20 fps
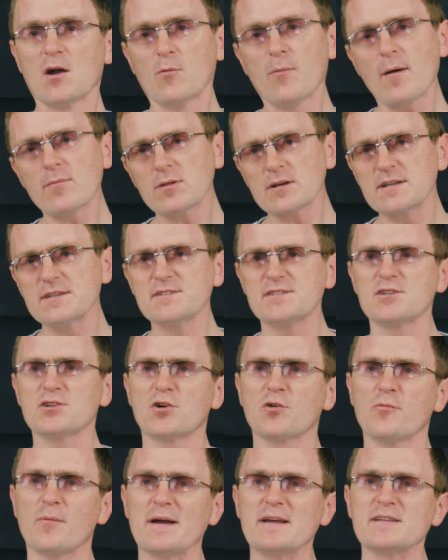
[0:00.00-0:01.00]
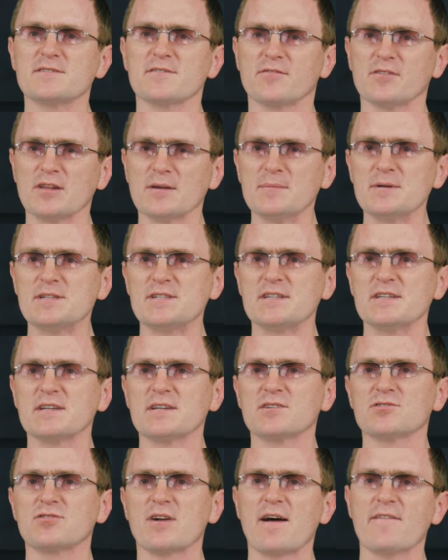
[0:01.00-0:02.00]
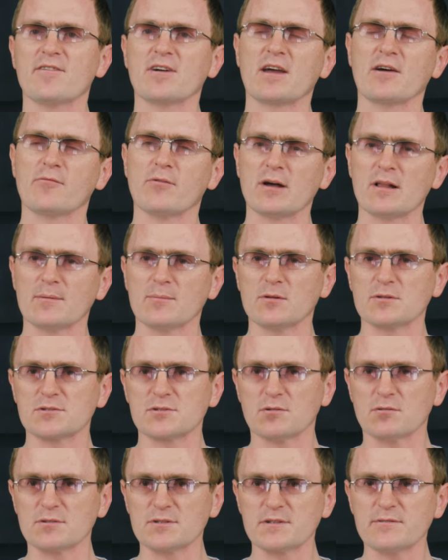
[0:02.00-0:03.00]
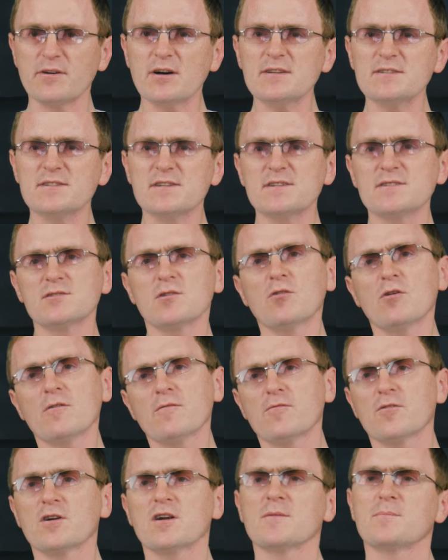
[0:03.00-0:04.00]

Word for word: We will consider ways of limiting traffic available to all devices or for